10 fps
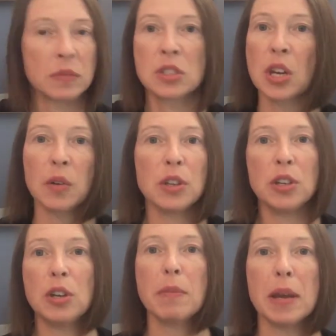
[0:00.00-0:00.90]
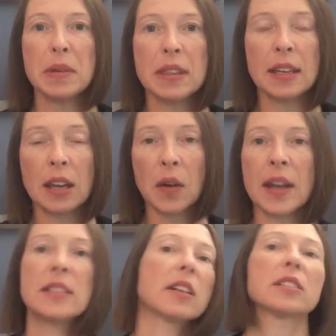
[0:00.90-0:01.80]
So you may be thinking,
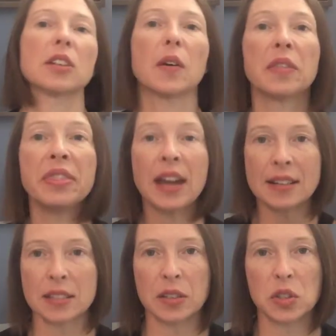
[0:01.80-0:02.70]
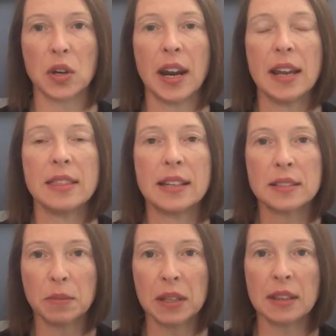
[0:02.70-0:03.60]
okay, Dr. Cohen, that sounds great. That's
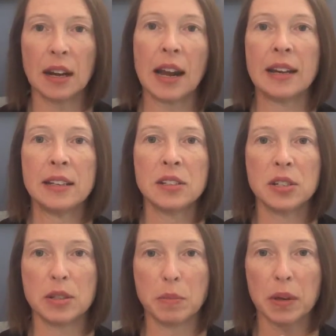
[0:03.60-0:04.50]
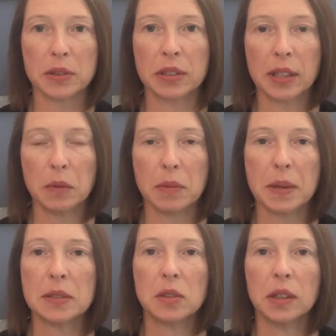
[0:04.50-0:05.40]
something that I need to do personally with
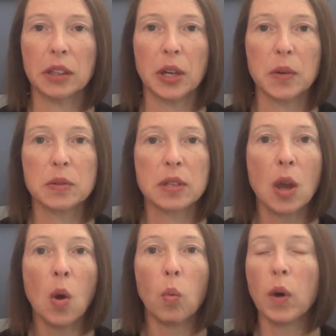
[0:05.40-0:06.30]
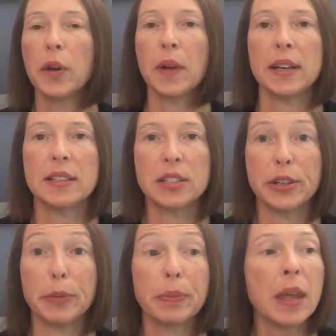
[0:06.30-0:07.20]
my student loans. What do I need to
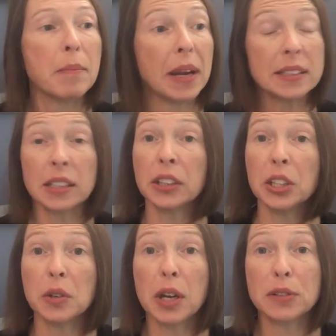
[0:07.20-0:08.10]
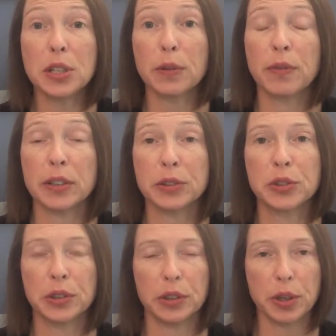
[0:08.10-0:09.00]
do? Basically, you go to your federal
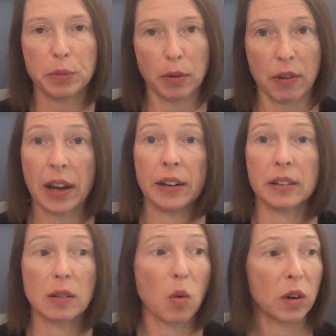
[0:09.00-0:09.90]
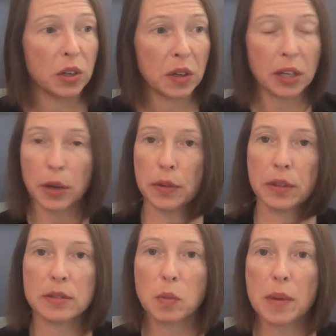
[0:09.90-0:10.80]
student loan provider, or you can go to
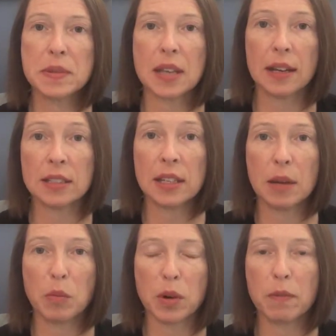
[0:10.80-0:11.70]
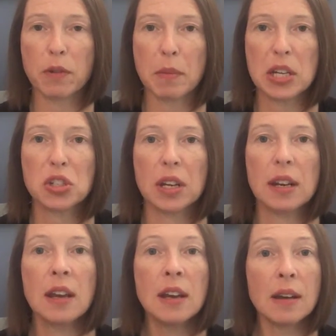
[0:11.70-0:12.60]
this website to get more information.
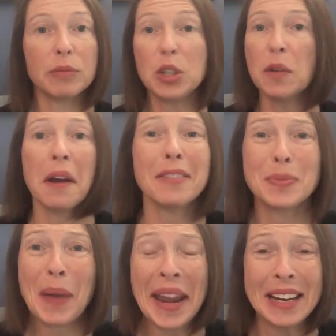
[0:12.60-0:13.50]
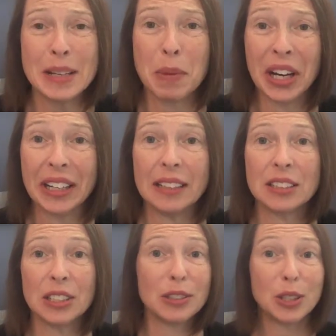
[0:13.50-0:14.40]
You don't have to pay anybody
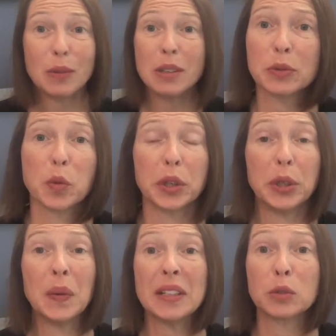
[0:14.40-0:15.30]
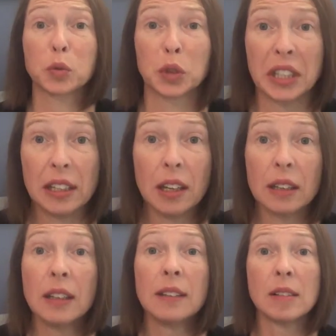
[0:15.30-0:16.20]
to do for you. It's free.
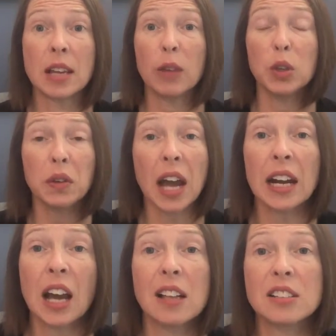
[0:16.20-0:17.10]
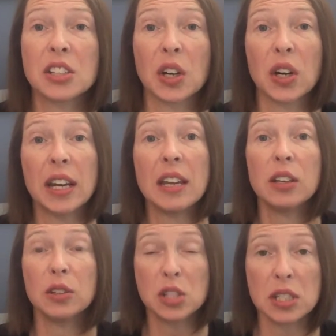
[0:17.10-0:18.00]
If you've got a college degree,
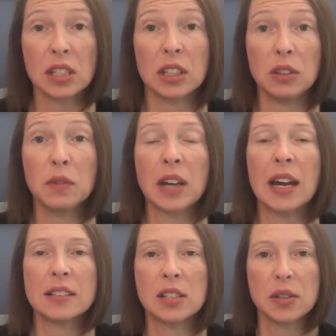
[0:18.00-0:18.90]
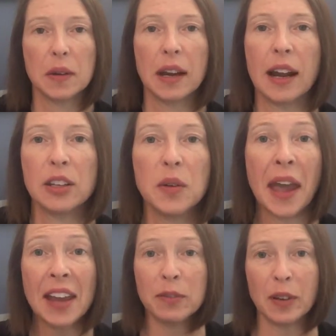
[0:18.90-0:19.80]
you've got to do it. You
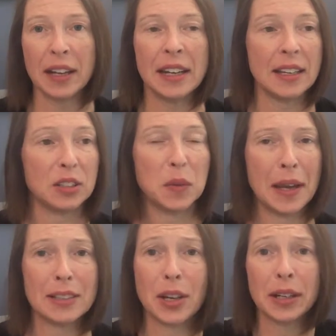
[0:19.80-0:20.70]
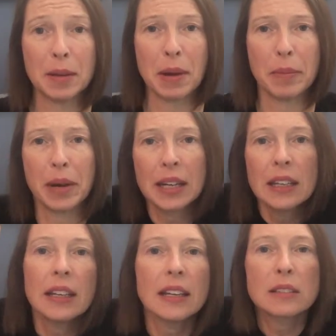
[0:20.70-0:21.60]
hate finance, you hate talking about
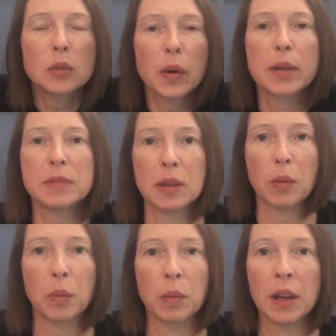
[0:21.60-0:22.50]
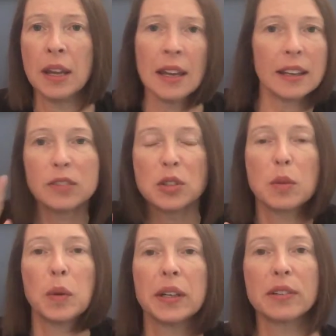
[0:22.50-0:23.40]
money, it squirms, it gives you
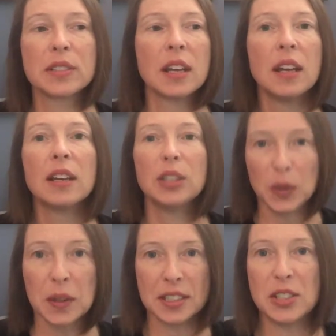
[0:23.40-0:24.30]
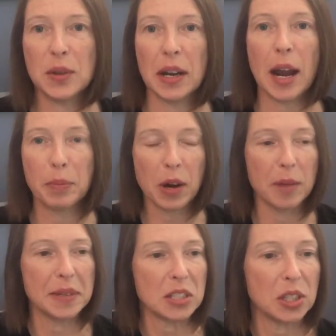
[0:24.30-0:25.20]
the wiggles, you can do it. I
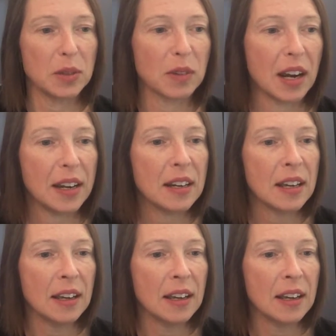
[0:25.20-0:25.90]
promise you, right?